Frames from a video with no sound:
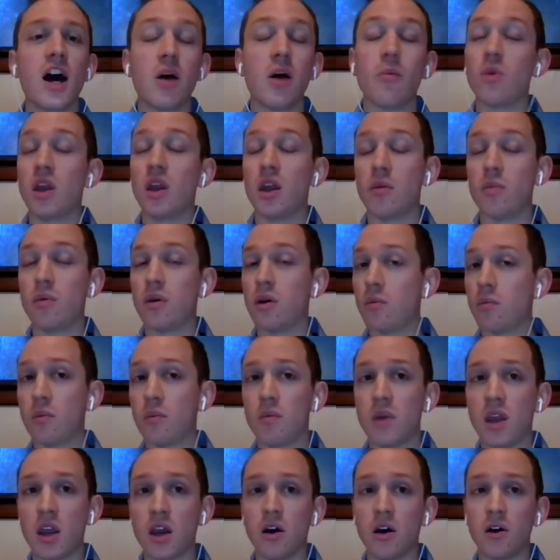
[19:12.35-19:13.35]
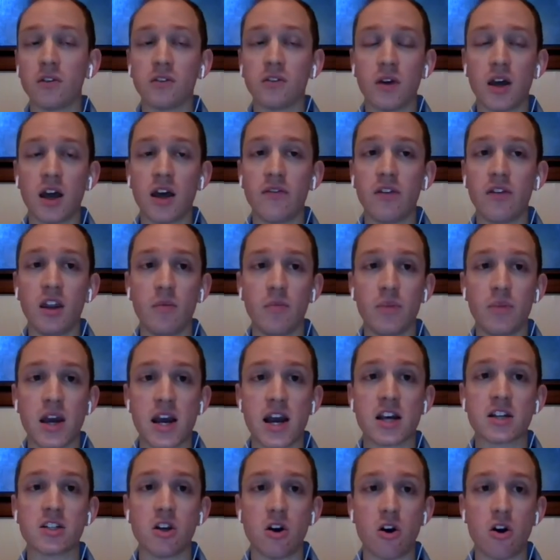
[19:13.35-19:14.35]
We may also have an
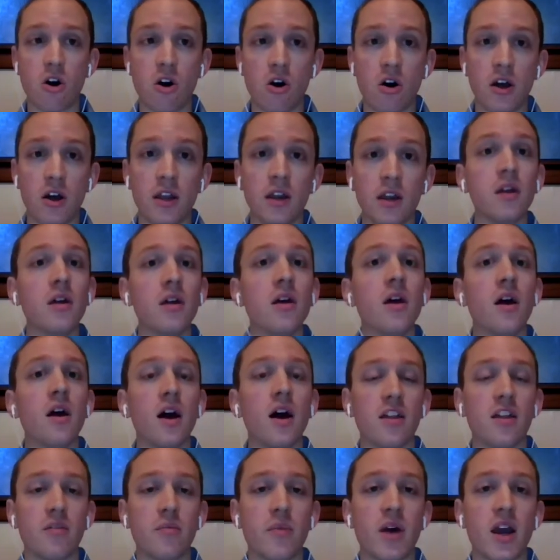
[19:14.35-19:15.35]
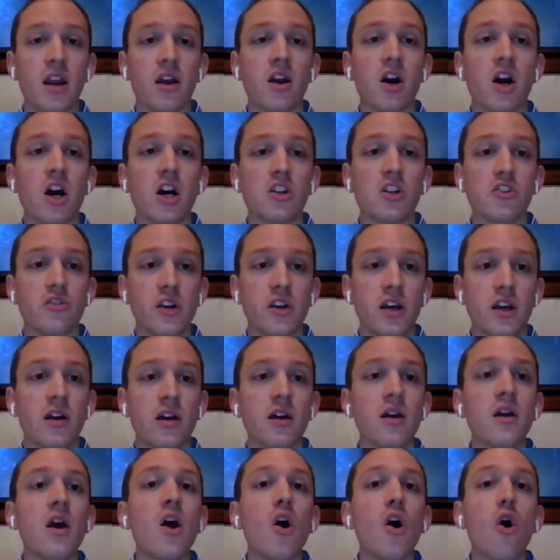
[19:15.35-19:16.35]
impact on the mitochondria,